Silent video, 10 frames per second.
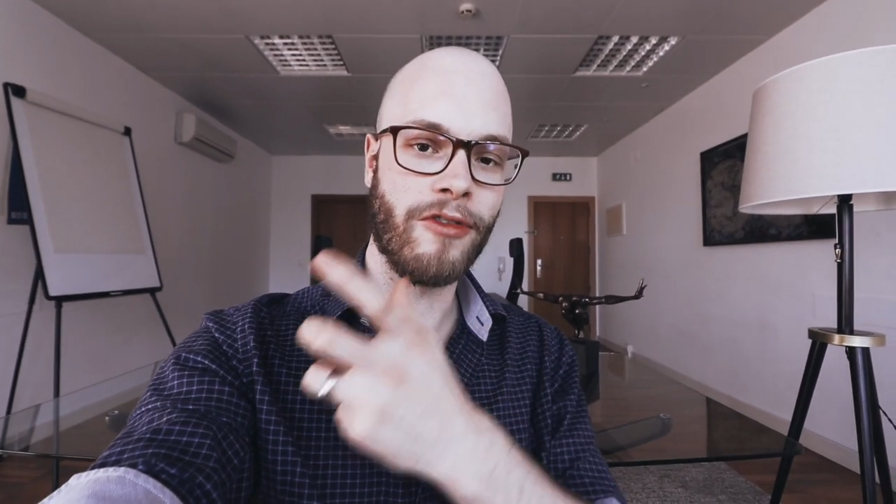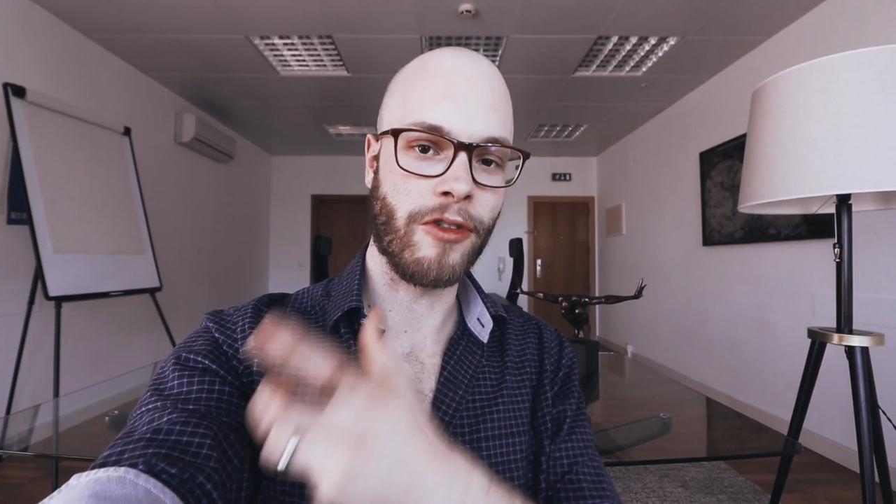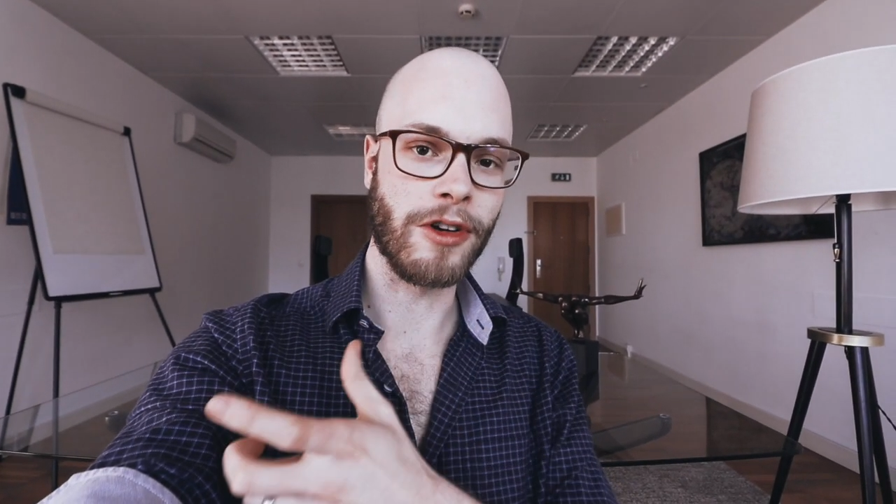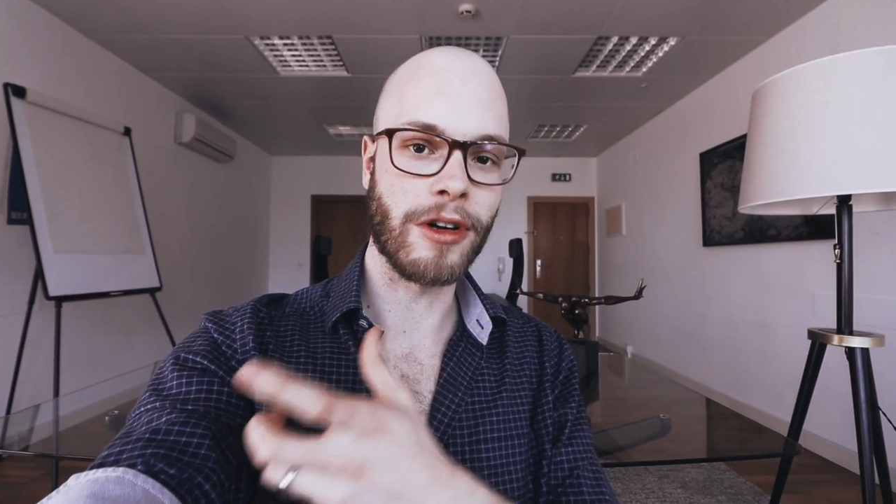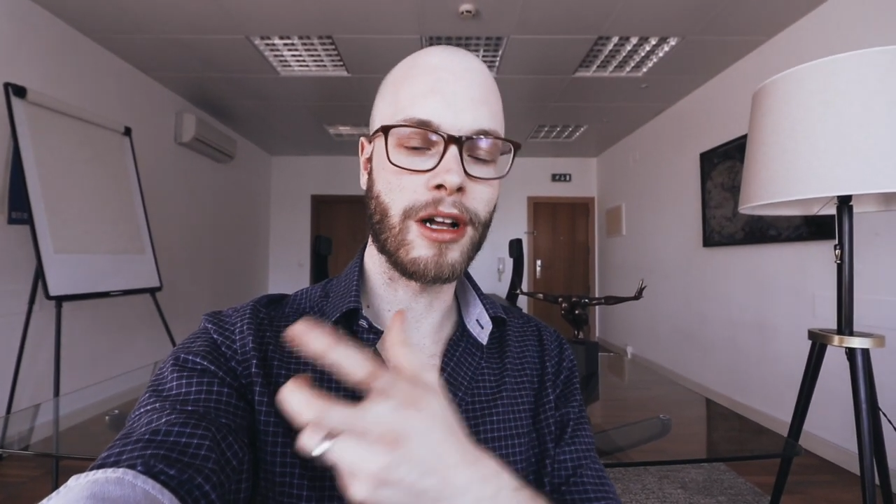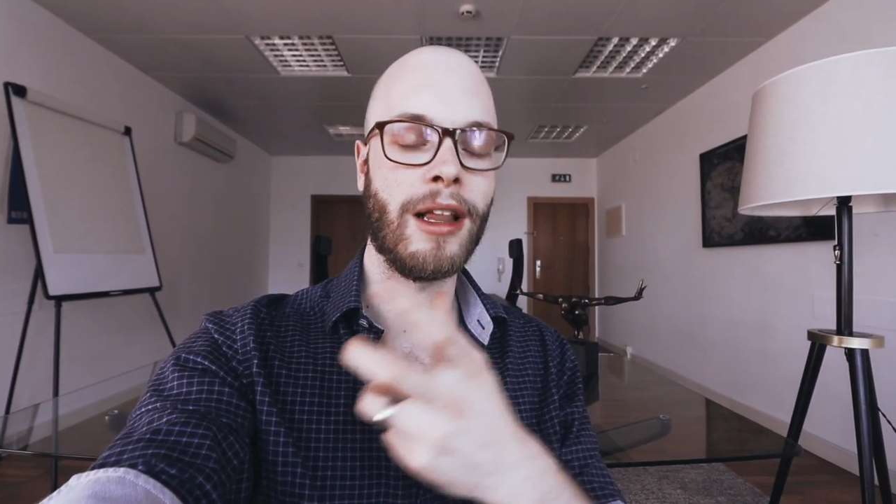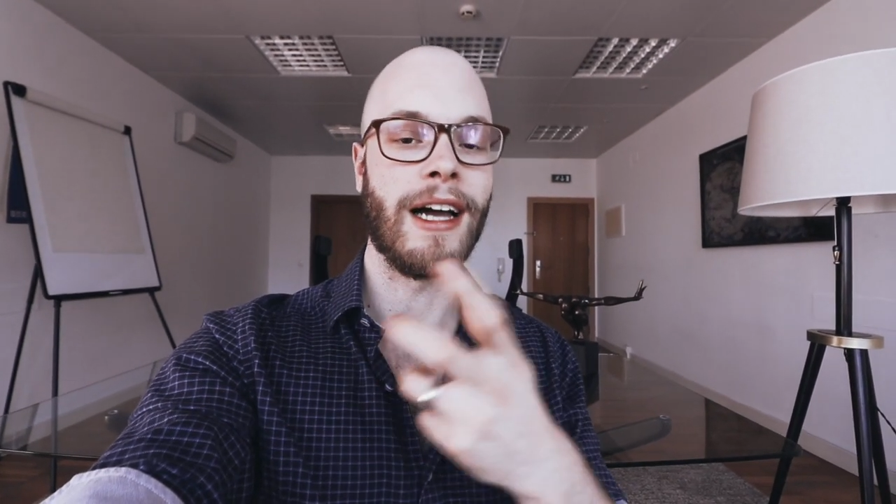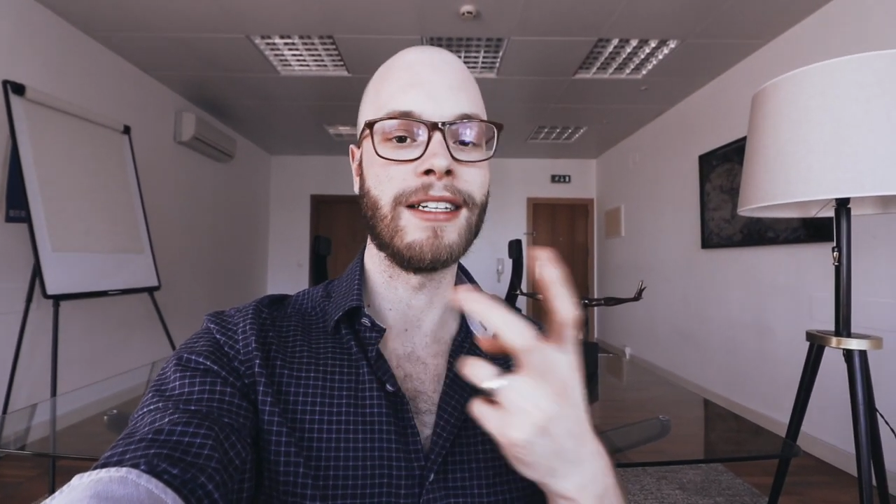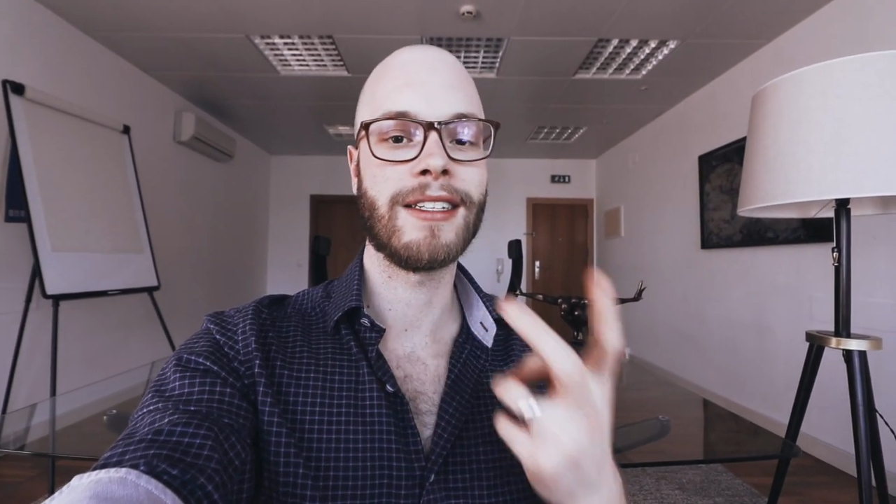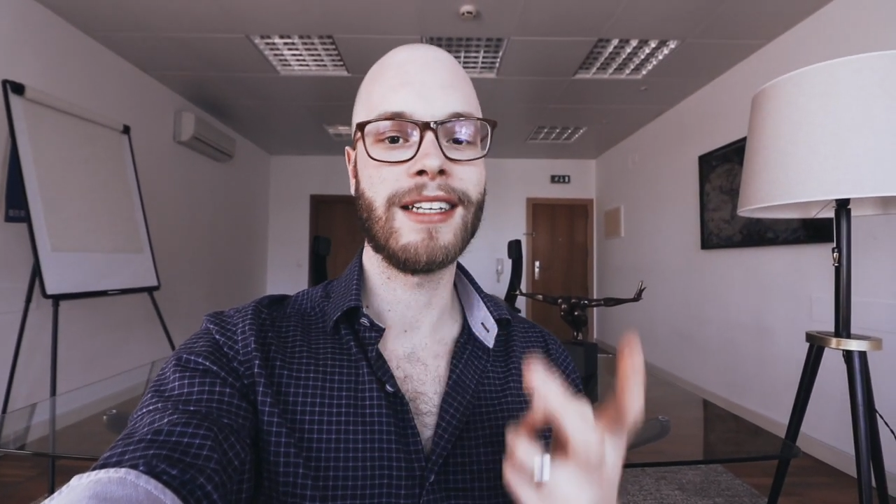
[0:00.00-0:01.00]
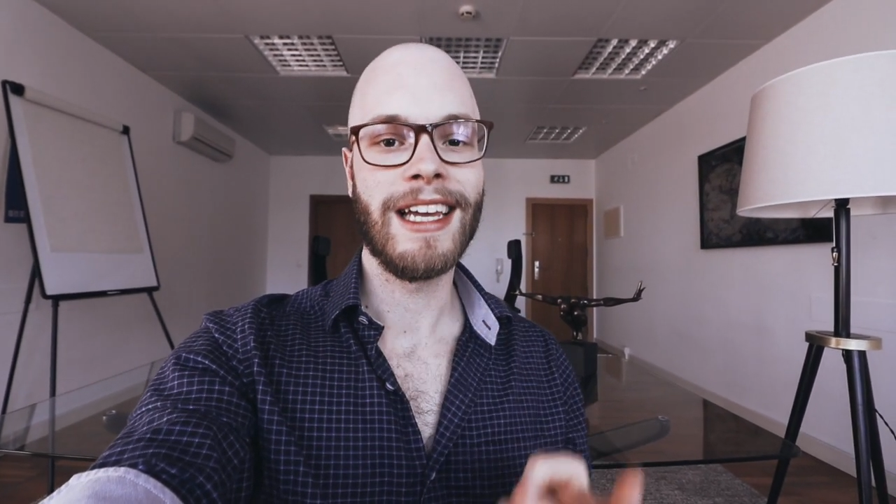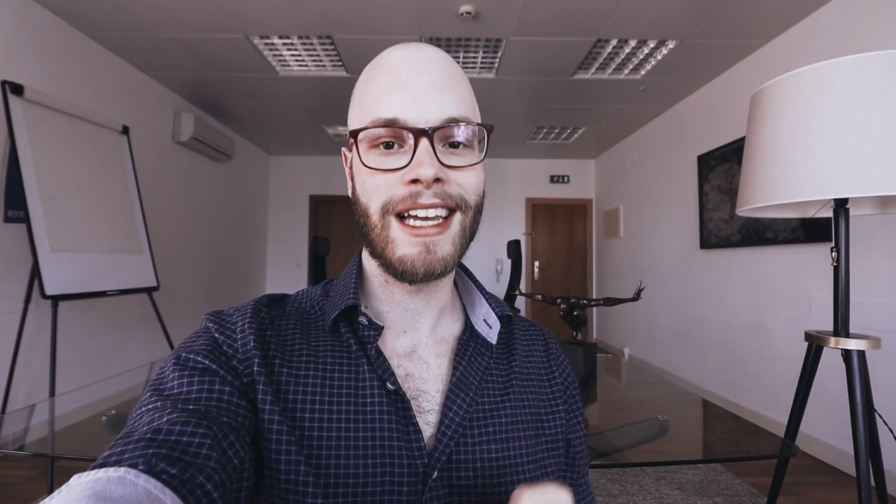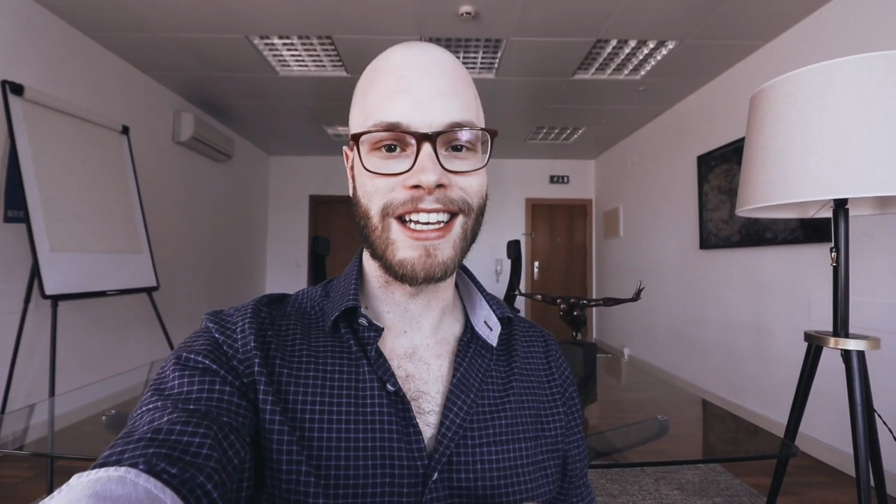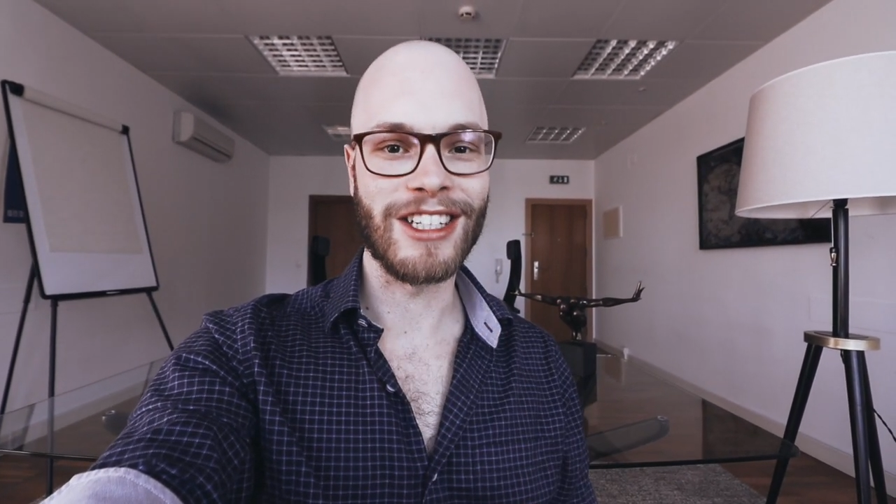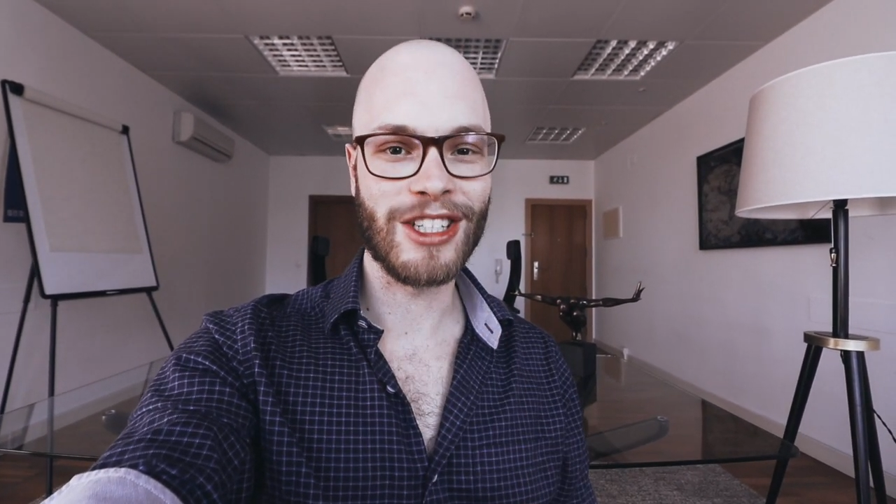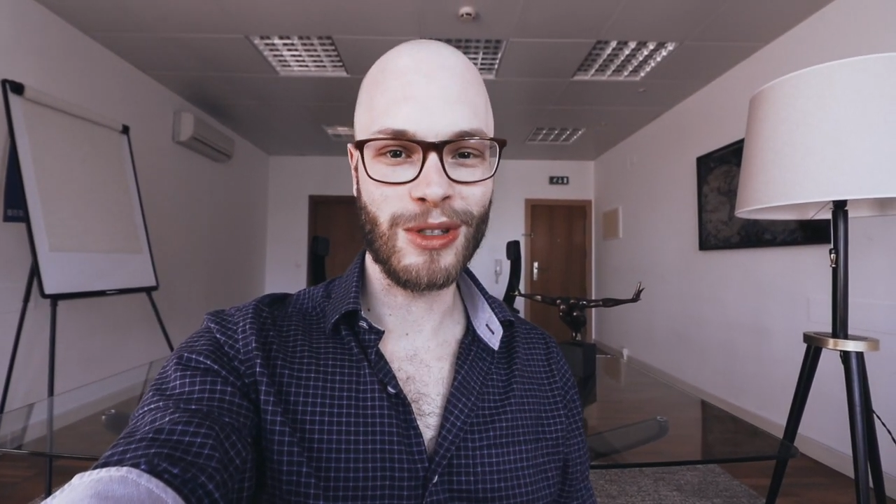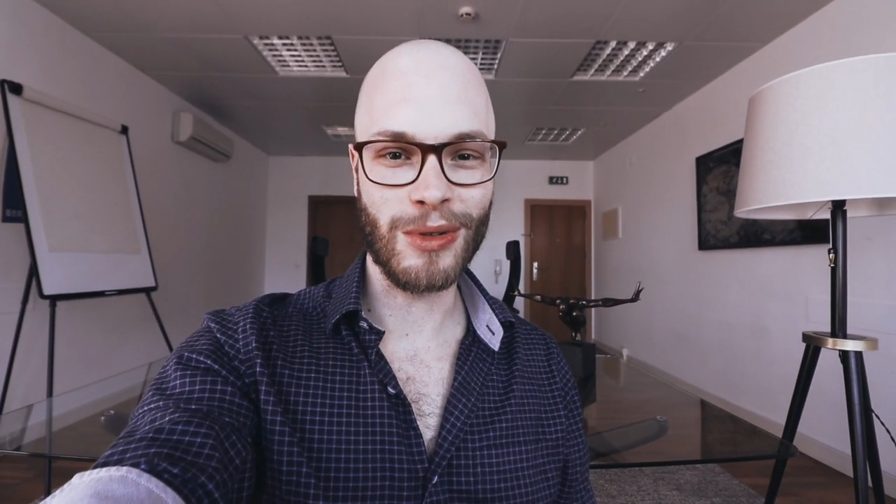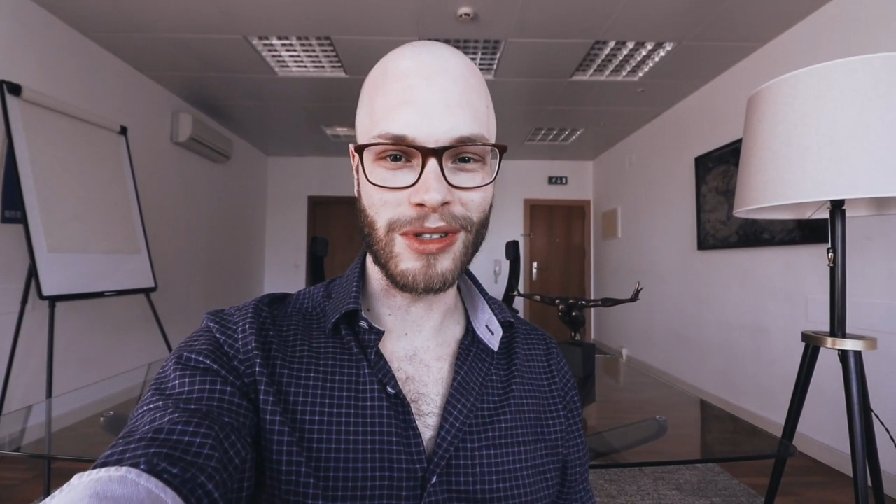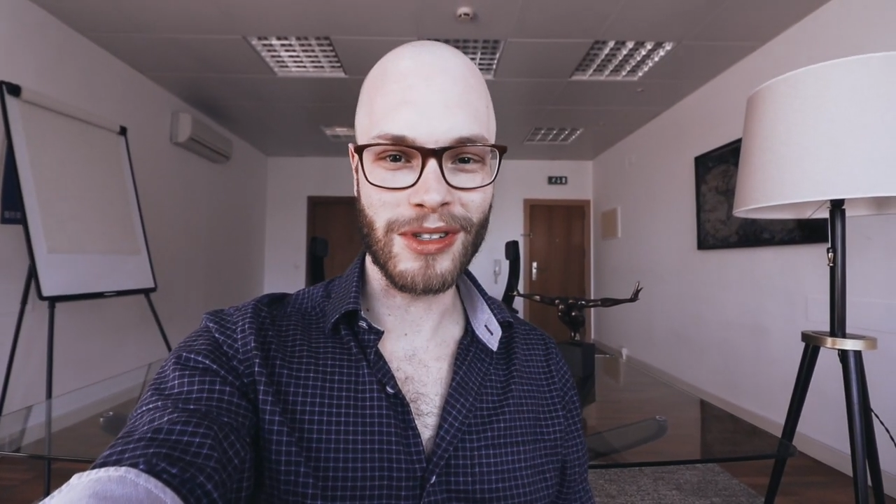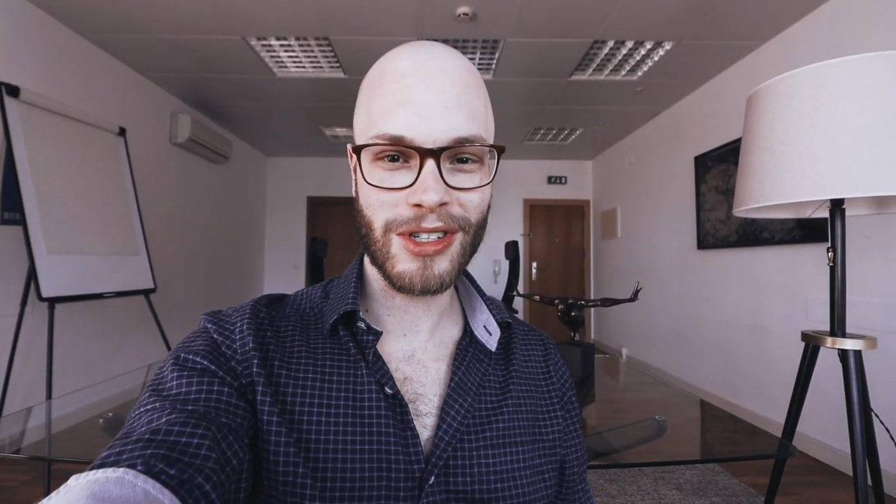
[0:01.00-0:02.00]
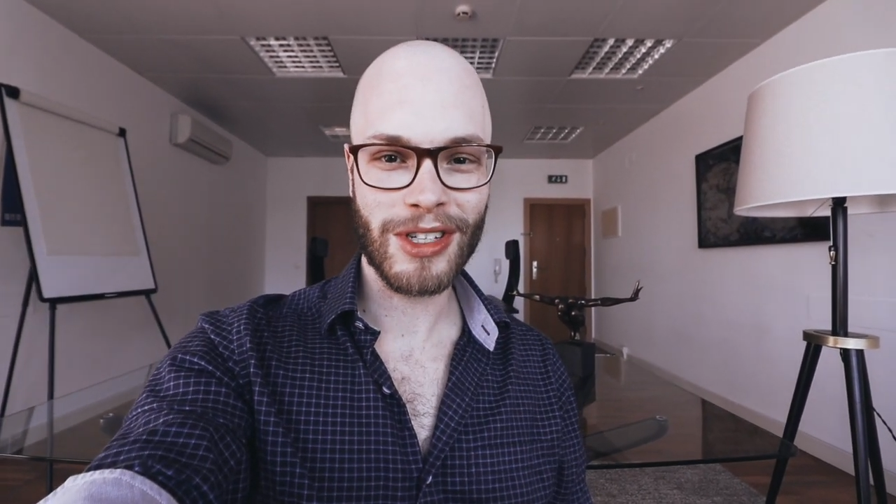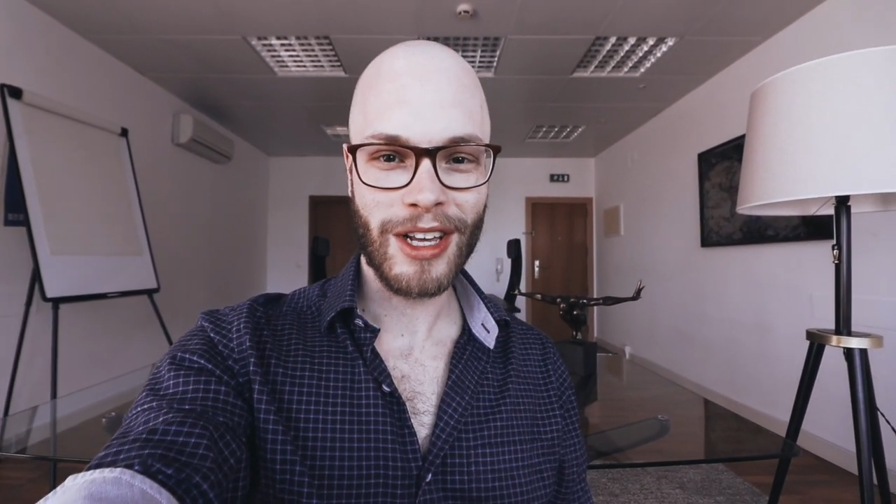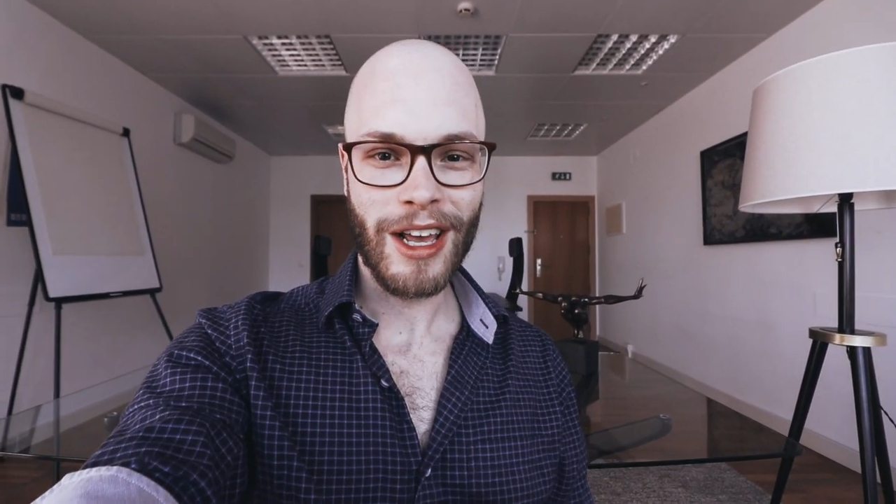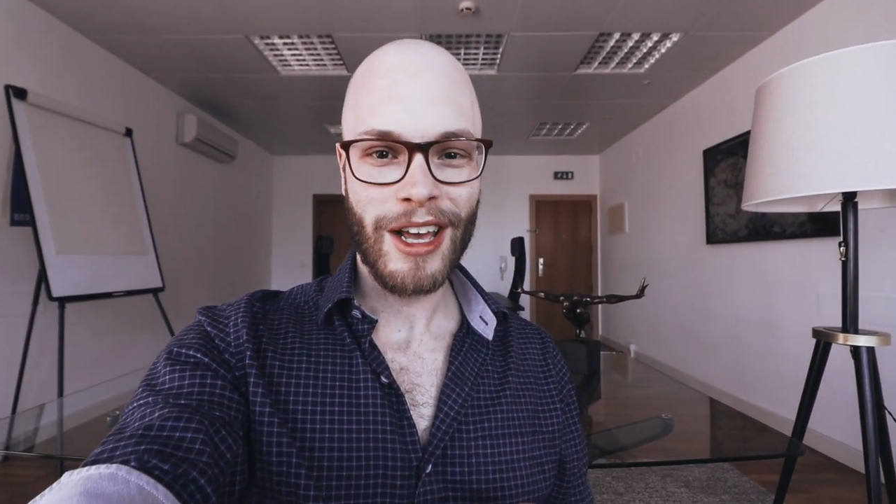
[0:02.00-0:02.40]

for your clients and students.